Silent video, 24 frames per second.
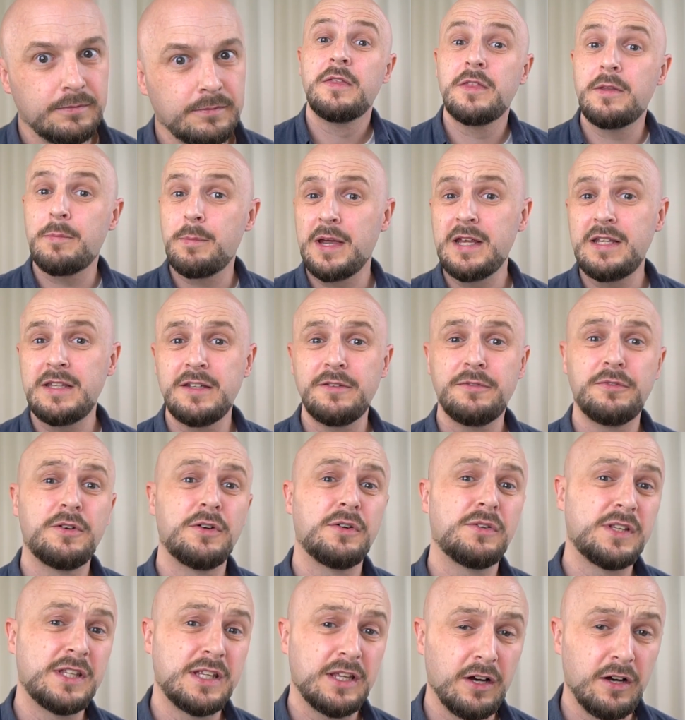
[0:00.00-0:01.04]
The main
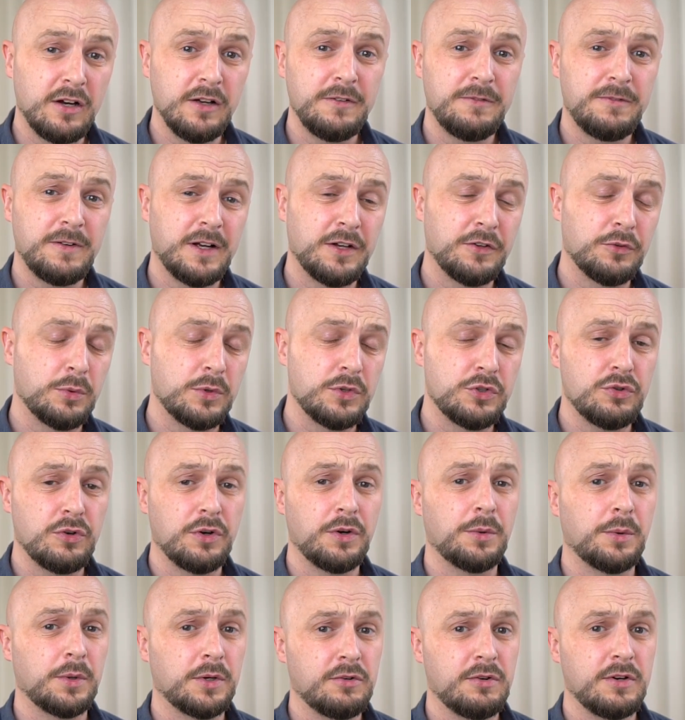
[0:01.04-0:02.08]
difficulty I found when trying
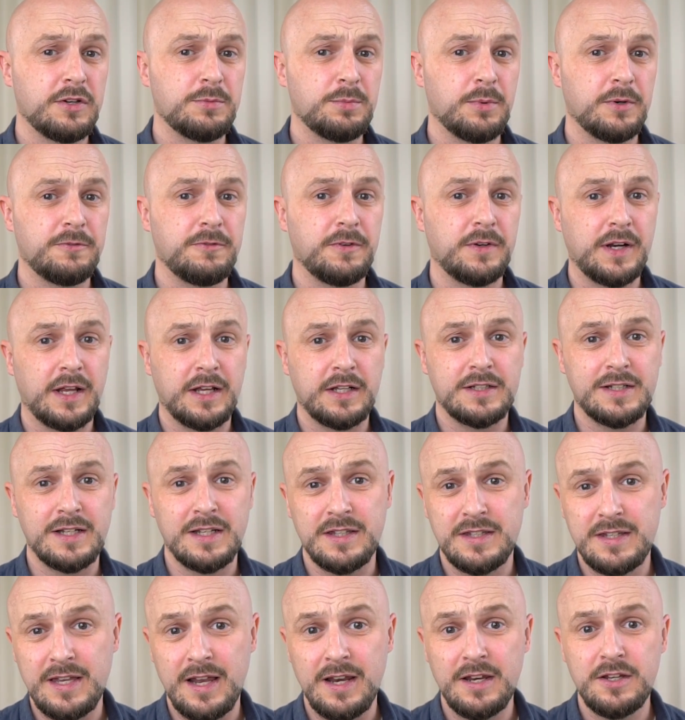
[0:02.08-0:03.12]
to increase my financial
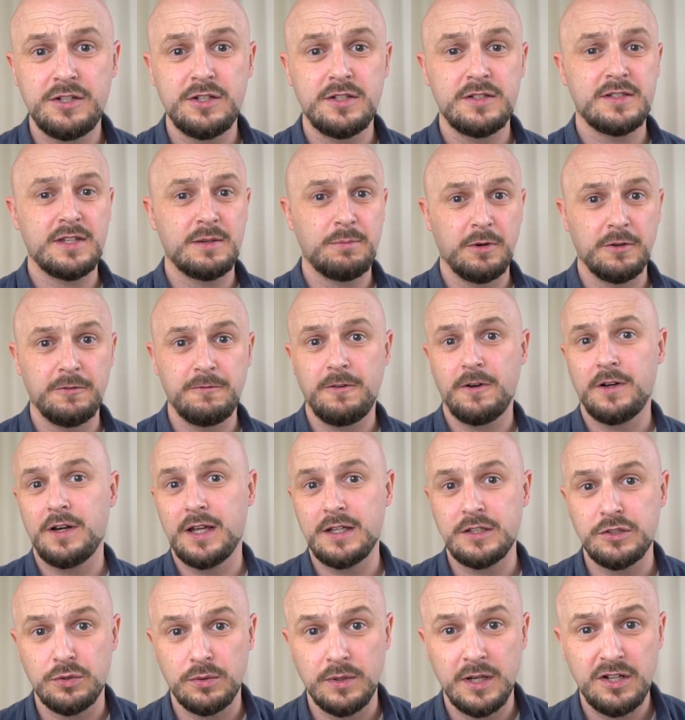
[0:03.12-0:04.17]
intelligence and my
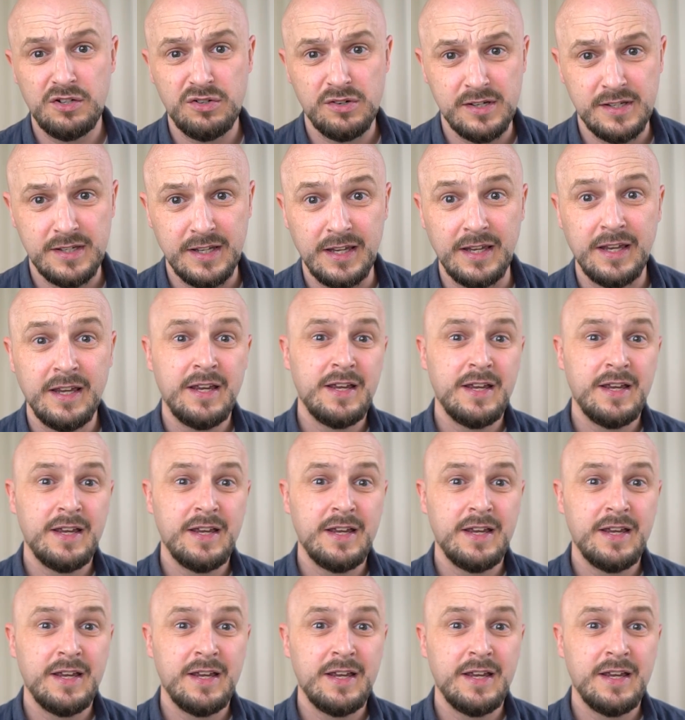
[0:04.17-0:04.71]
financial literacy